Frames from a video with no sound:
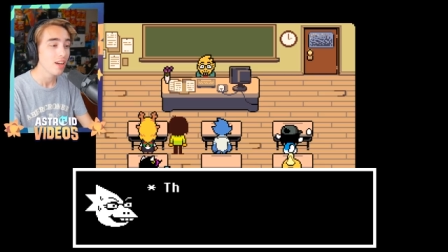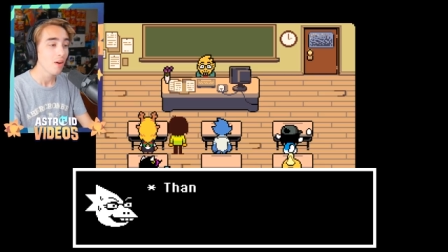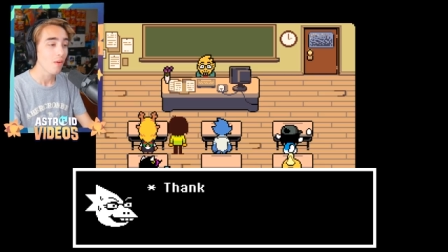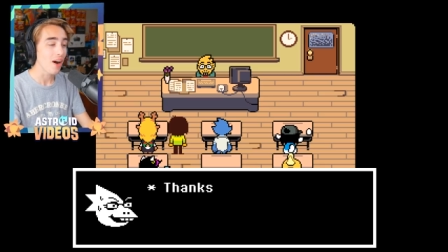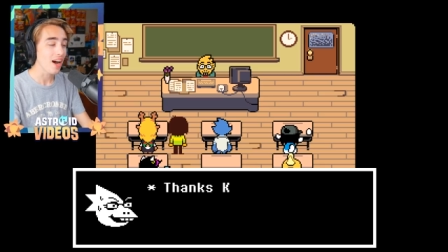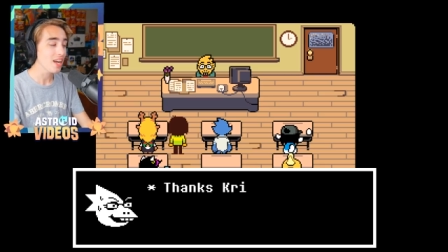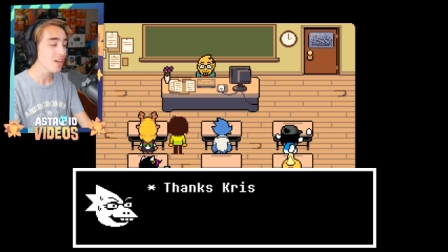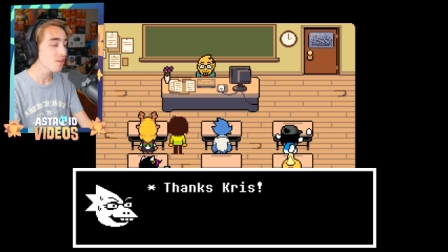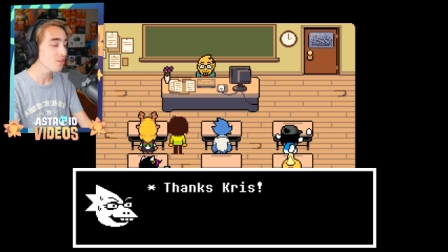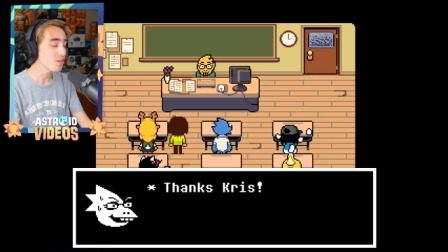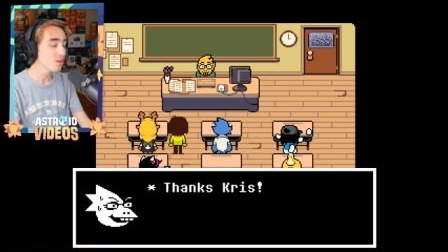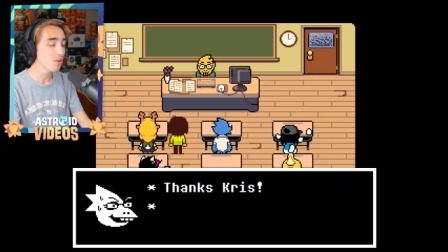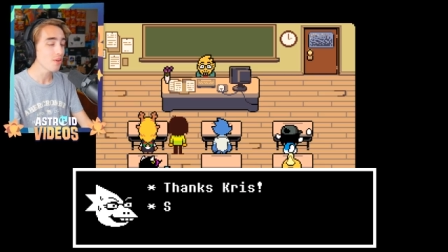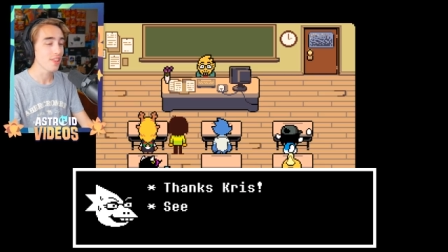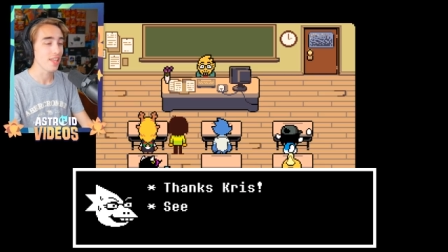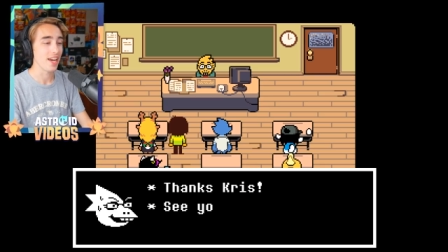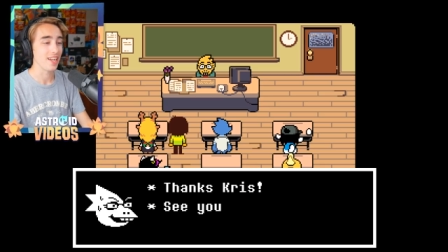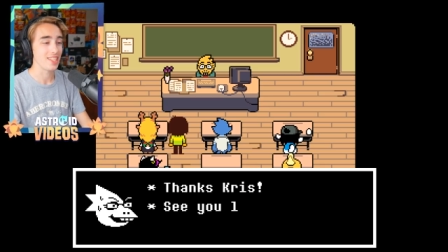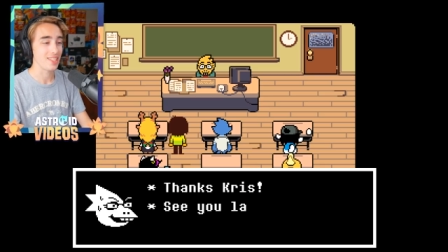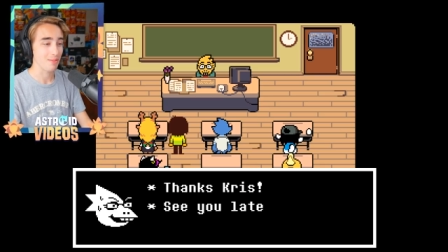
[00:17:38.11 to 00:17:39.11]
Why are you doing
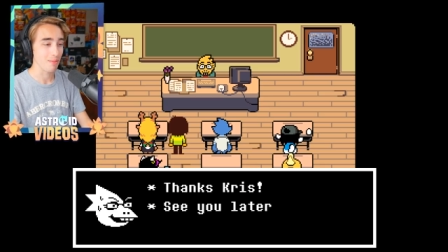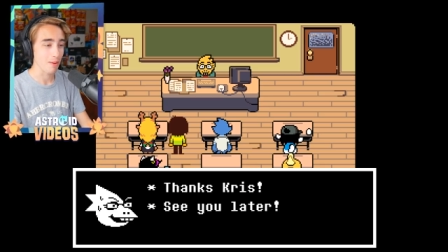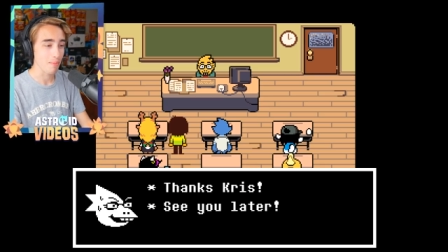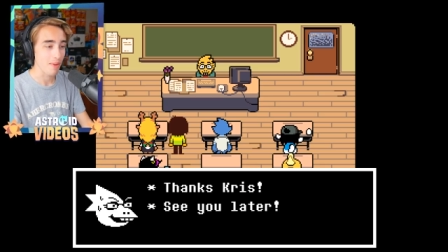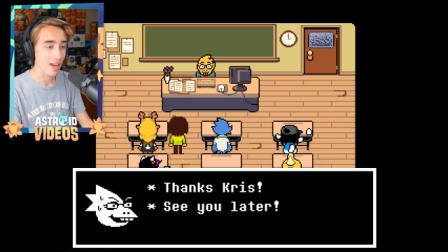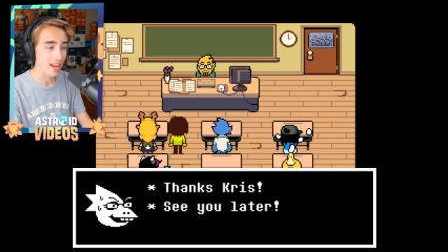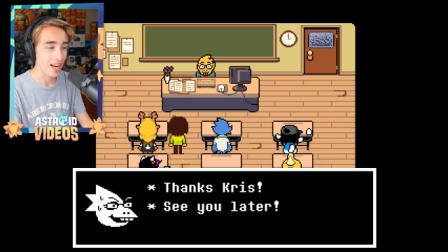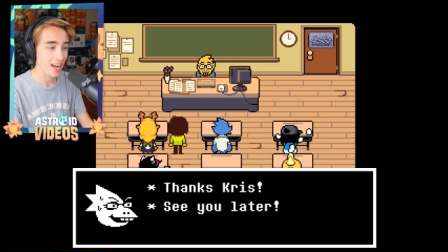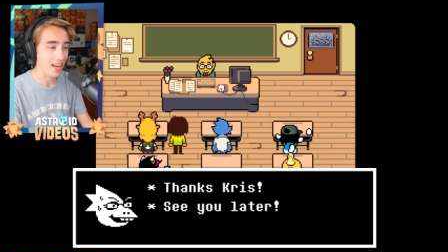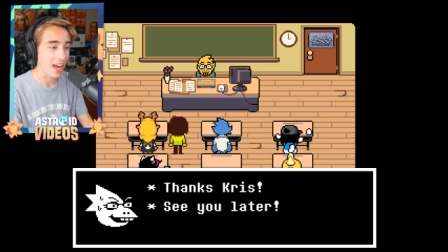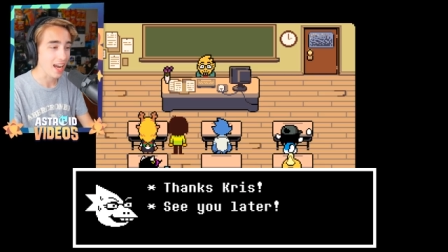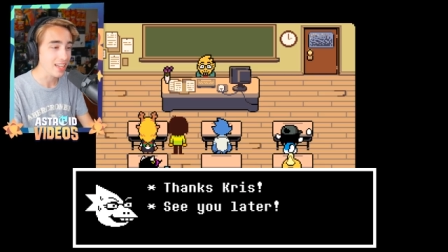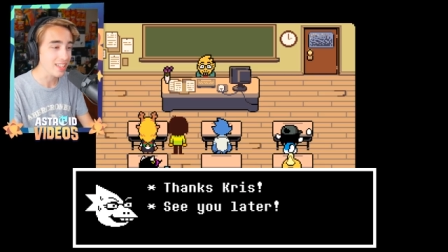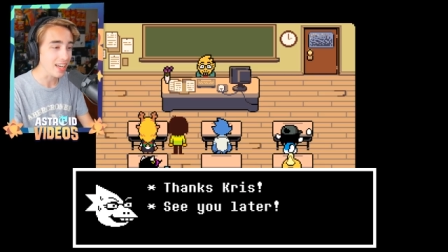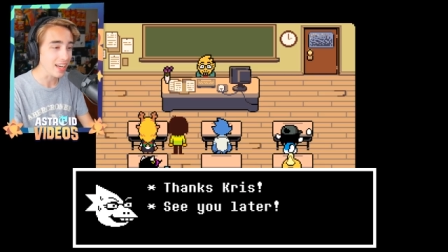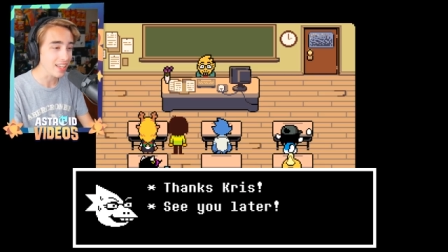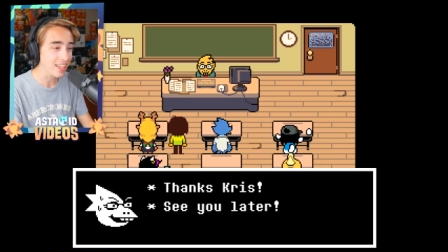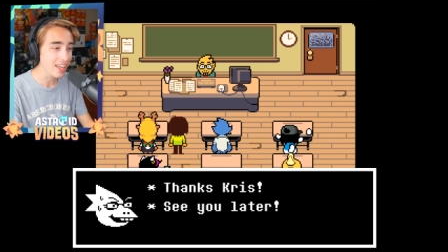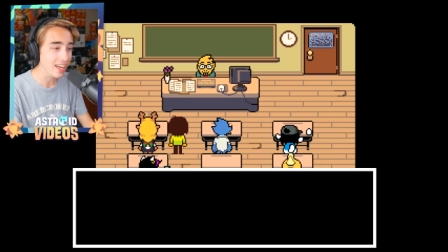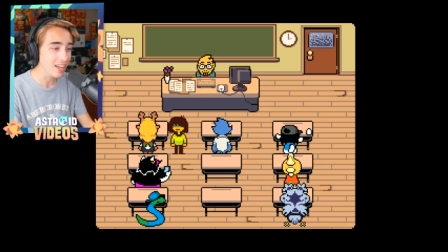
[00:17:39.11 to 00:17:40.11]
that to me, man? I, I,
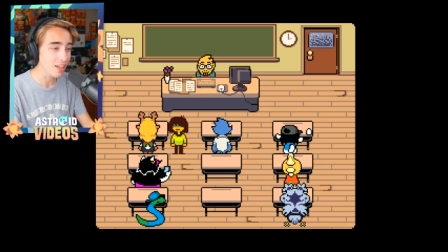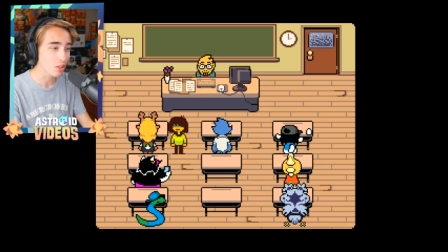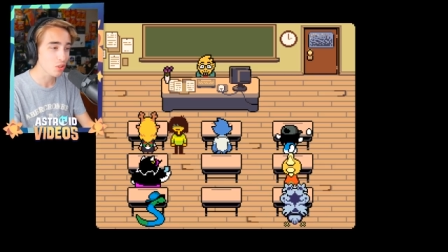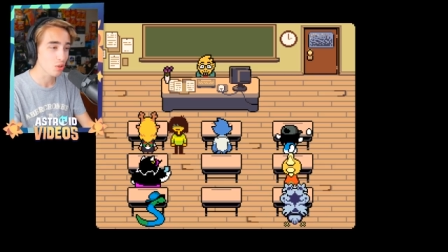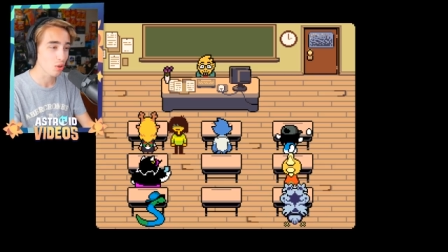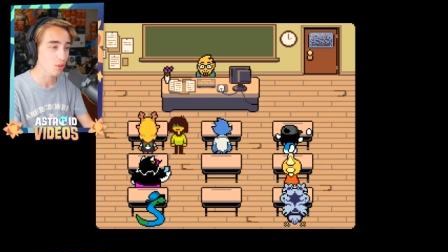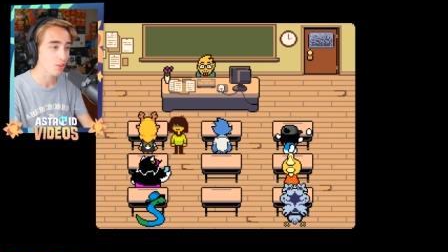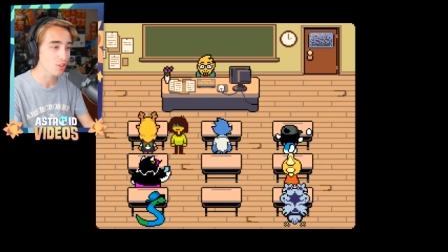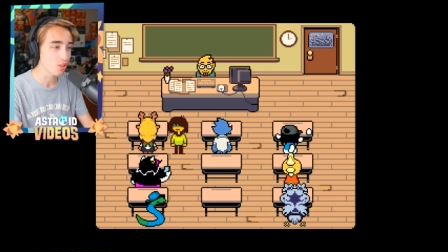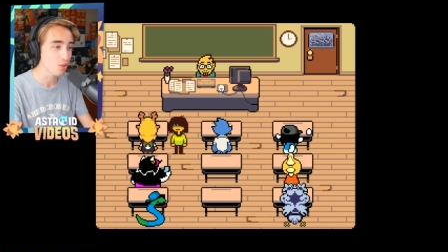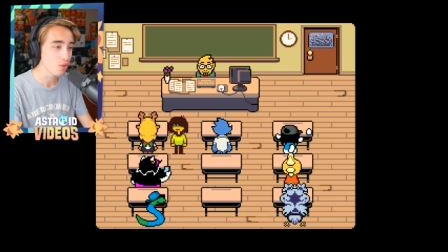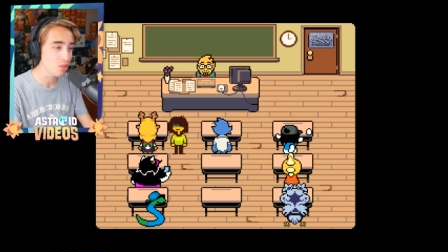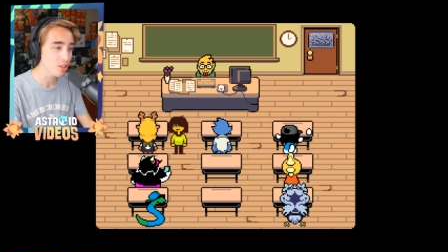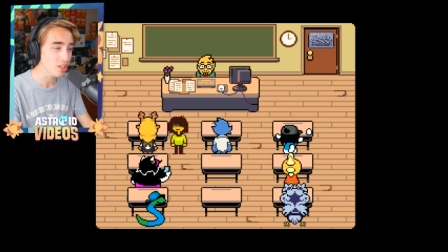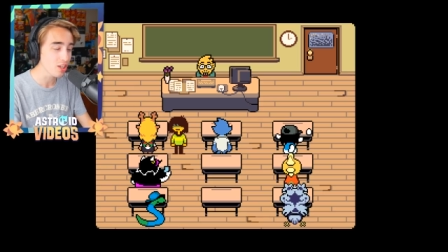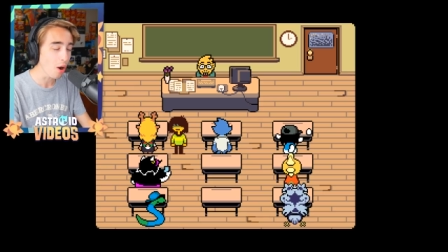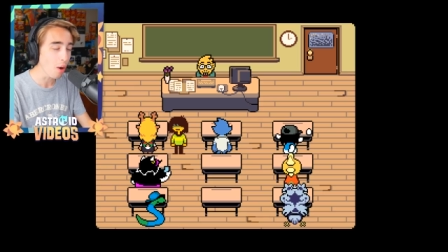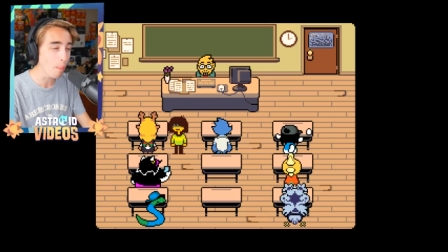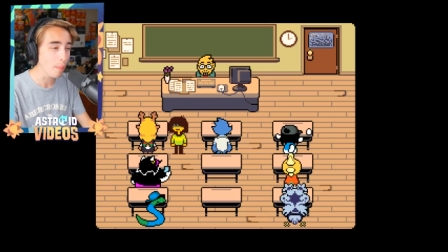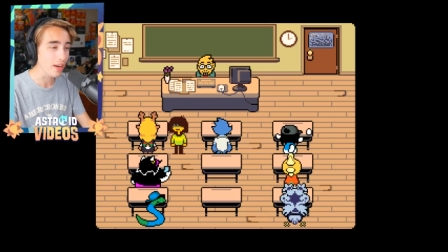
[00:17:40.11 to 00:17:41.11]
I can't control Susie.
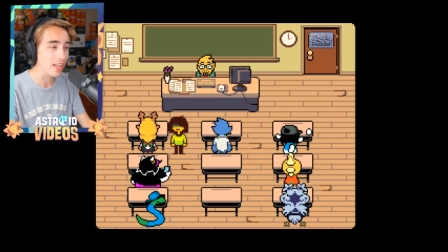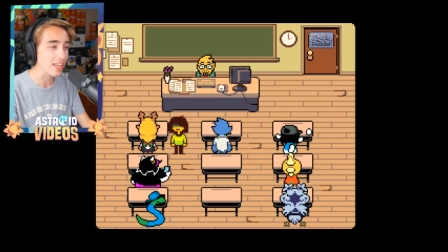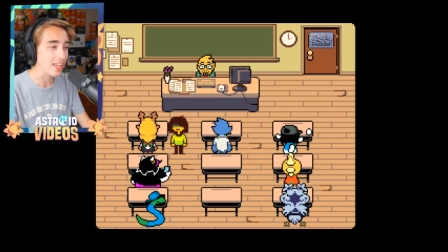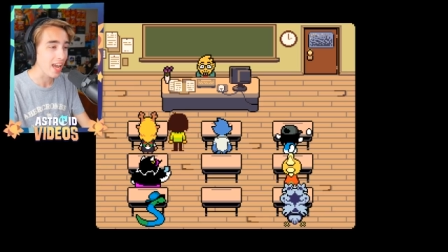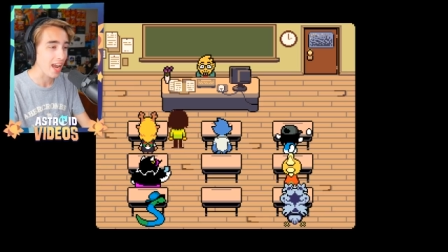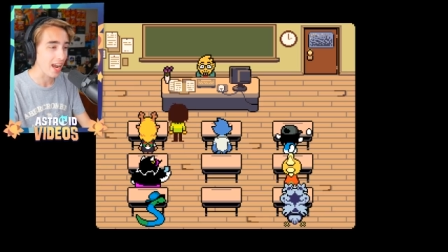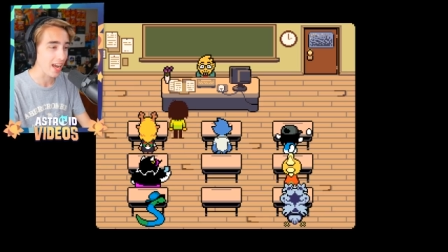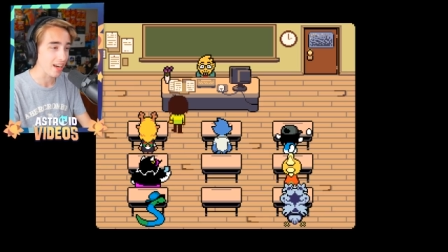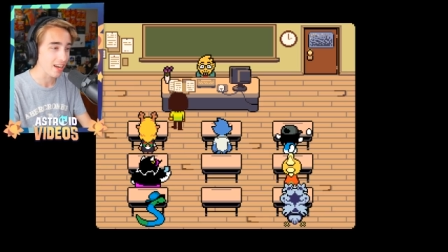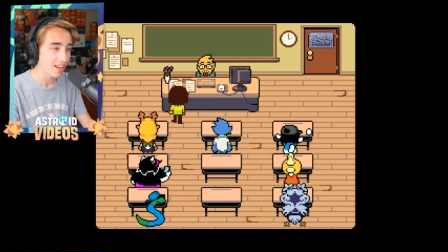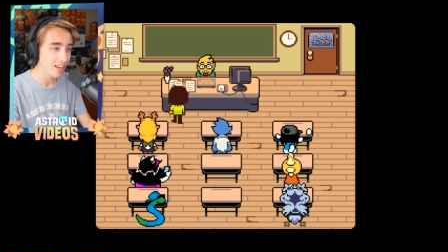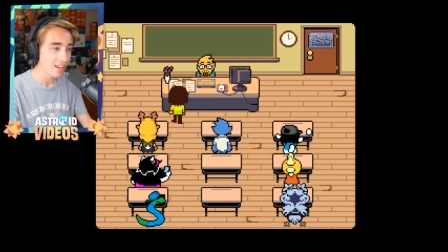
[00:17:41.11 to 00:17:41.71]
Nobody can.